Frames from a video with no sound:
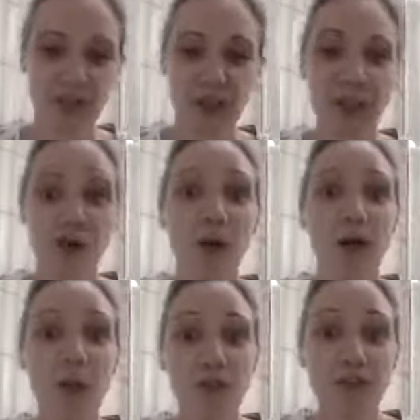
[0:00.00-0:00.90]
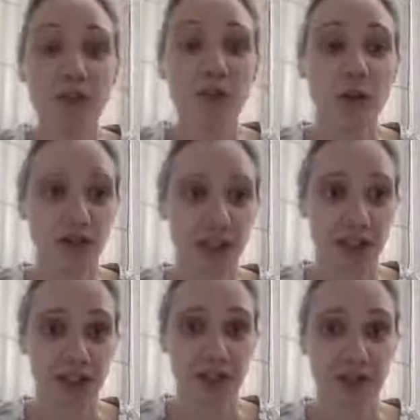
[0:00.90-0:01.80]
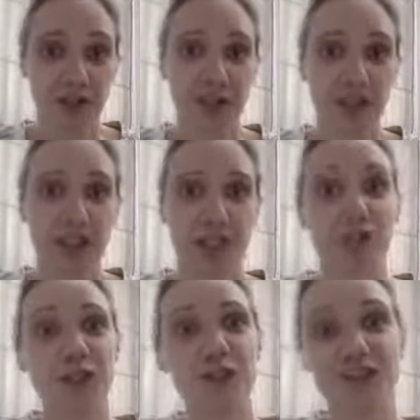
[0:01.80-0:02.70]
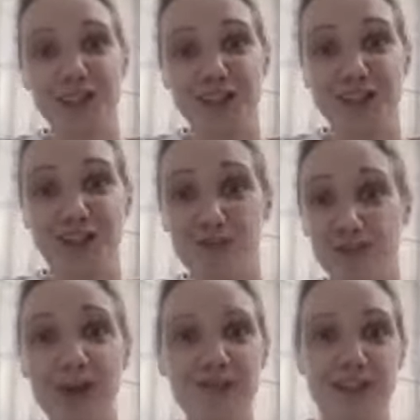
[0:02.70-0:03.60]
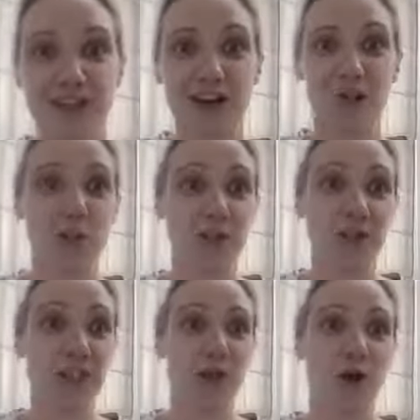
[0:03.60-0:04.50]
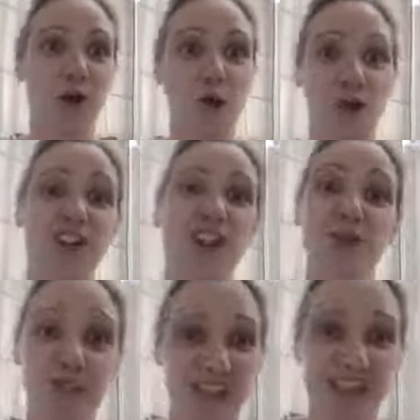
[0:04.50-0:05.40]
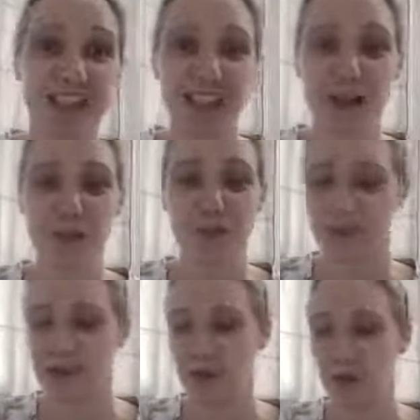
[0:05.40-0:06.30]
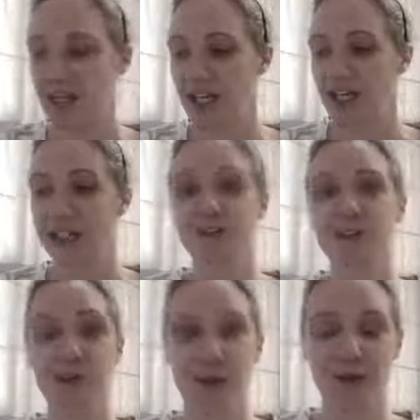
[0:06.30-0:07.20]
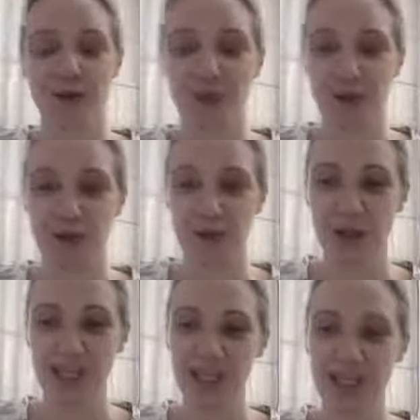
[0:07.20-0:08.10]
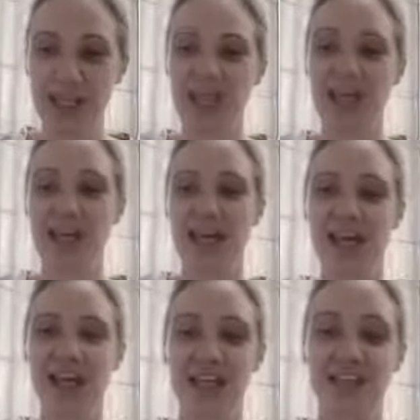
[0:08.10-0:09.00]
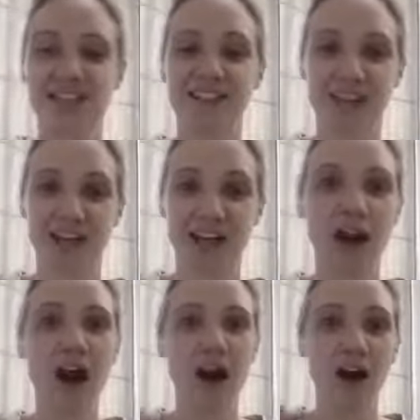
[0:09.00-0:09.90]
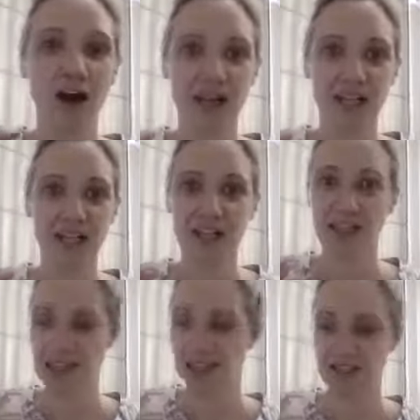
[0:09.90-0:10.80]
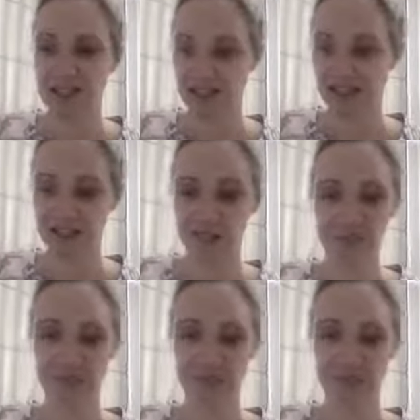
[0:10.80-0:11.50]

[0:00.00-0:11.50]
So I also got to do, which is the main reason I wanted to hop on, and also to say I hope you had a lovely weekend, welcome to a new week, is I had this